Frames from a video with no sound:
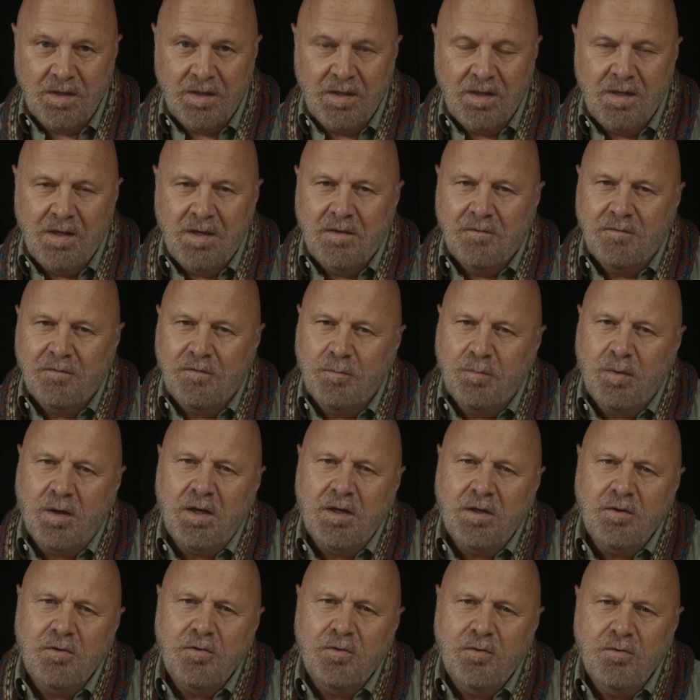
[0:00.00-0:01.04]
If you
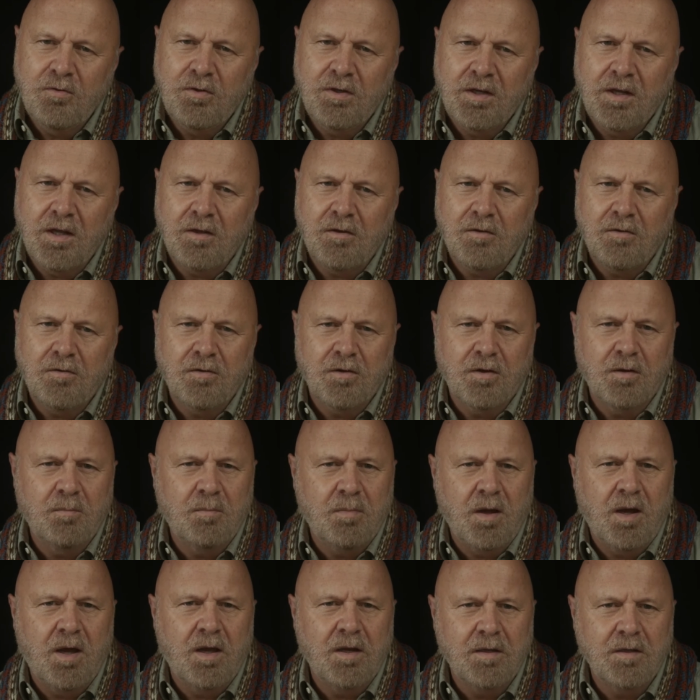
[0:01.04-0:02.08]
buy the two together, the
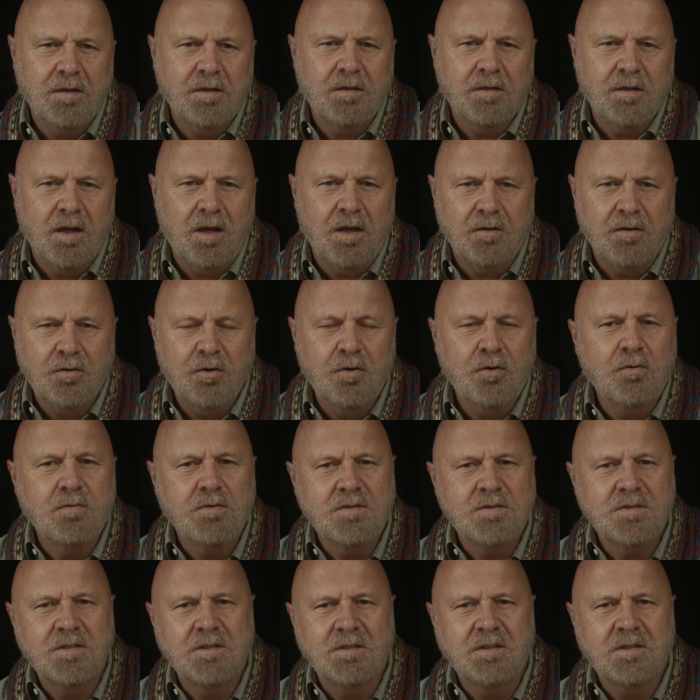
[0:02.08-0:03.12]
combined total
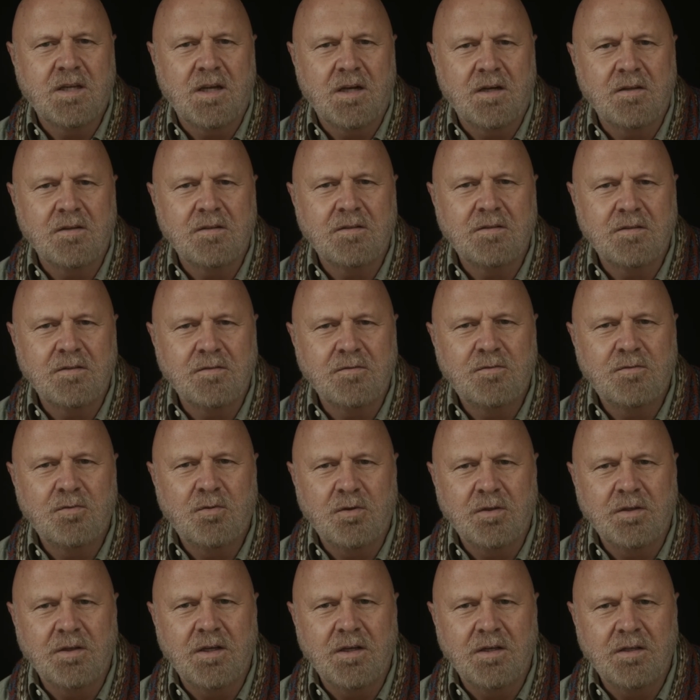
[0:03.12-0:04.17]
is discounted to
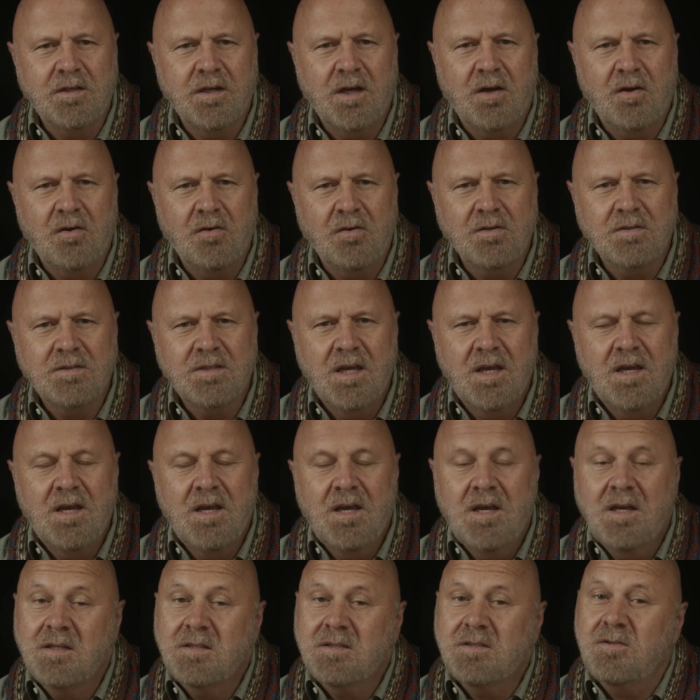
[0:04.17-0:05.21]
$28.
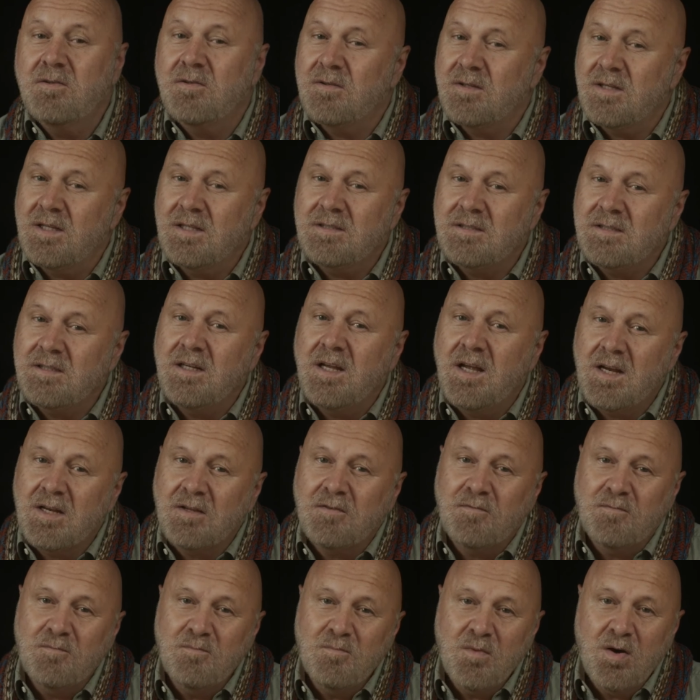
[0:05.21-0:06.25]
Still, that's a lot
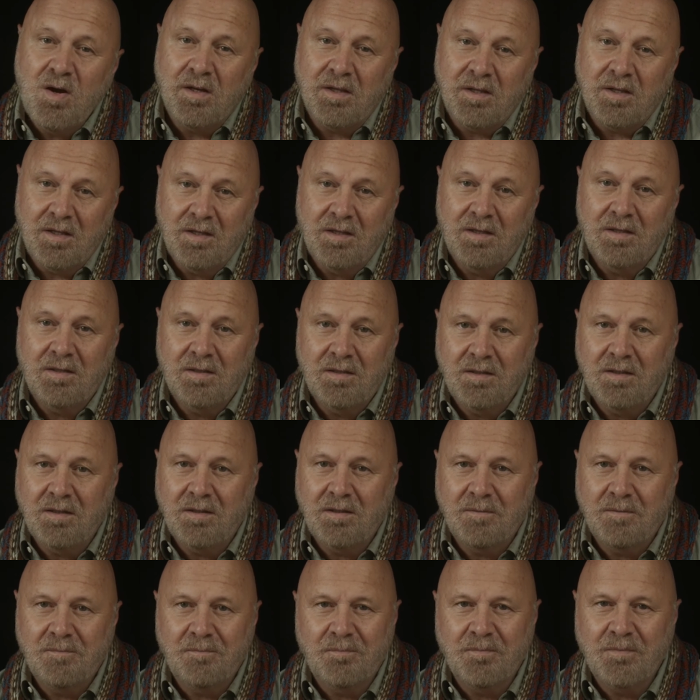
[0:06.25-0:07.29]
of money.
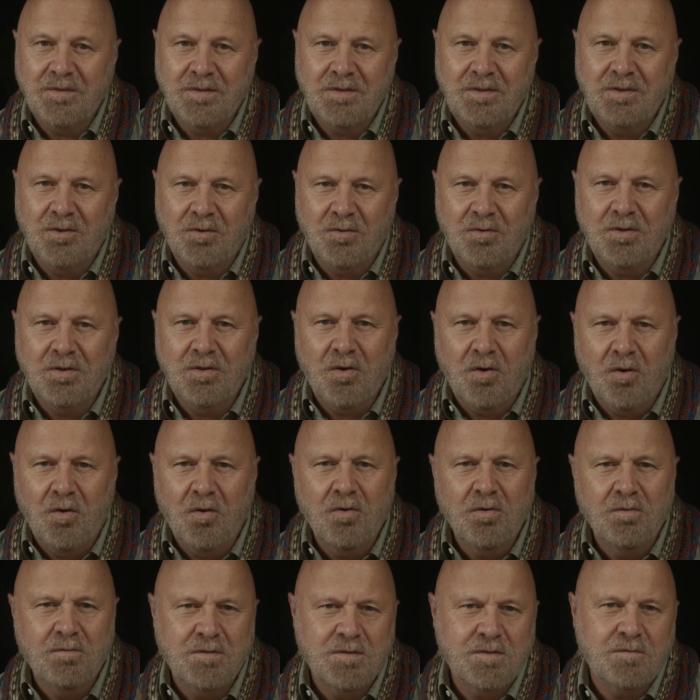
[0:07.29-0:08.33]
In
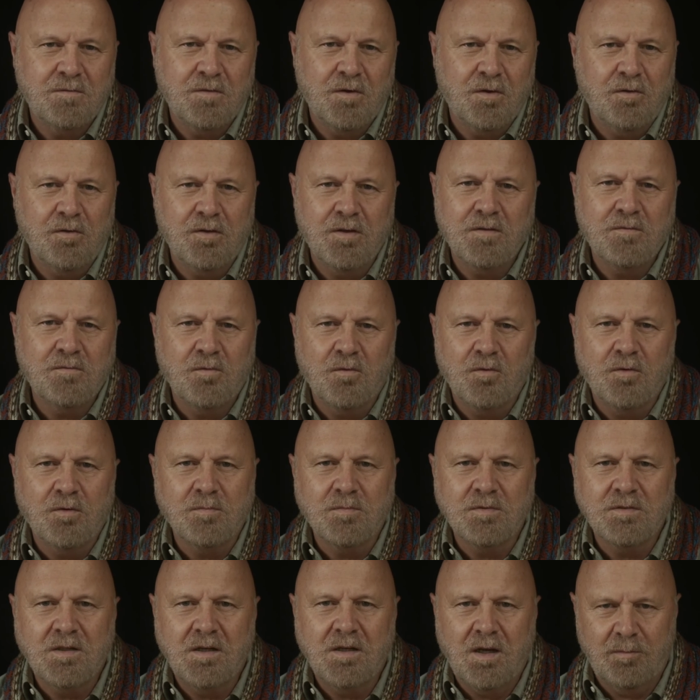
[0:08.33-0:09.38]
all of its various
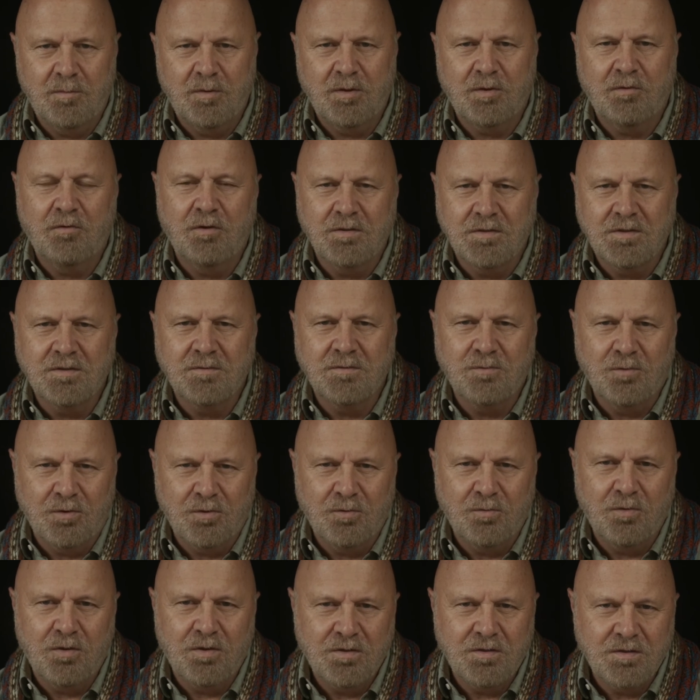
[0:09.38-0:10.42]
forms, Climate Crisis
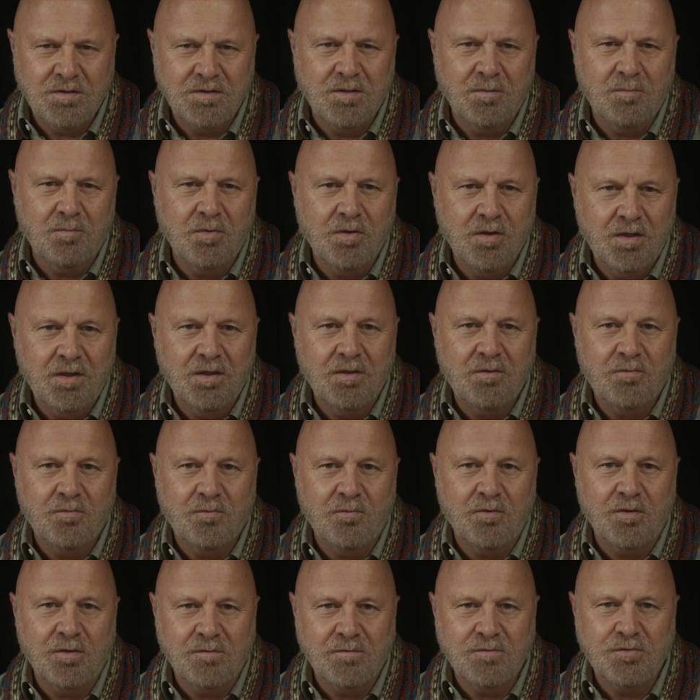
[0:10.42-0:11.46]
101 is completely
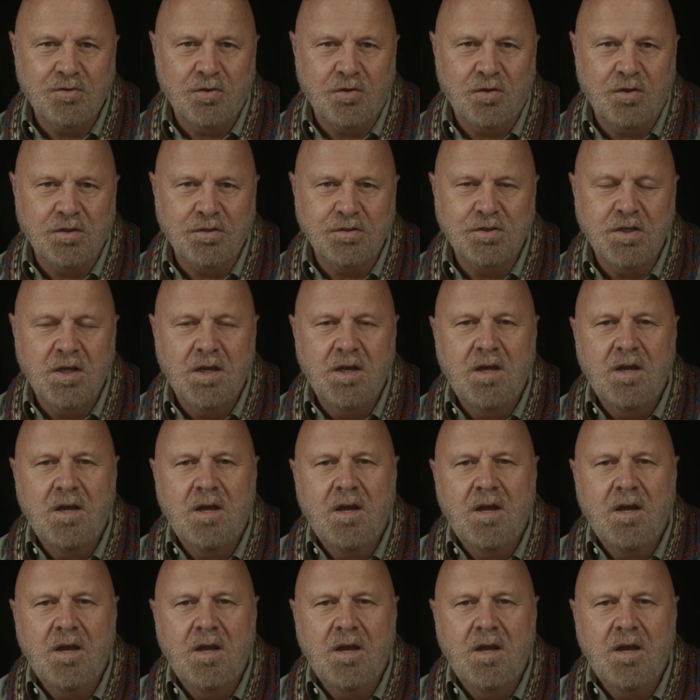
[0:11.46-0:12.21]
free of charge.